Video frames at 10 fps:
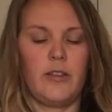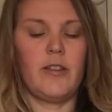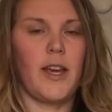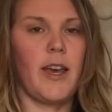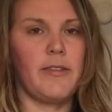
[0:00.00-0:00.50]
So
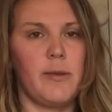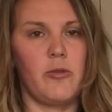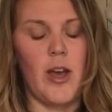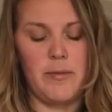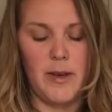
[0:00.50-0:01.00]
I have some
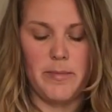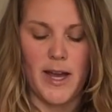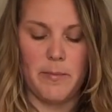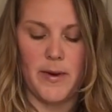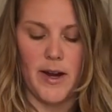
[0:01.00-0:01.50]
chopped up
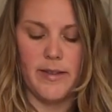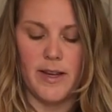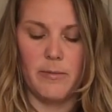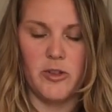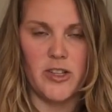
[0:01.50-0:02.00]
blackberries and
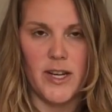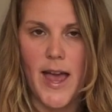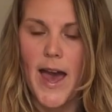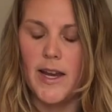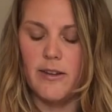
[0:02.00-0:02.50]
I'm just going to
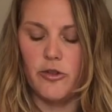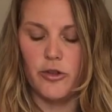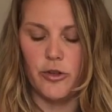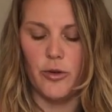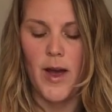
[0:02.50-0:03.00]
add it
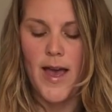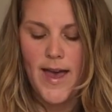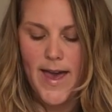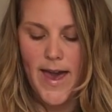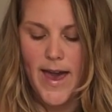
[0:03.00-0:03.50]
to
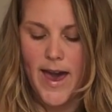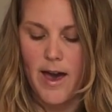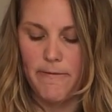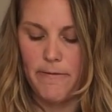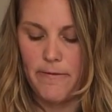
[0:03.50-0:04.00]
half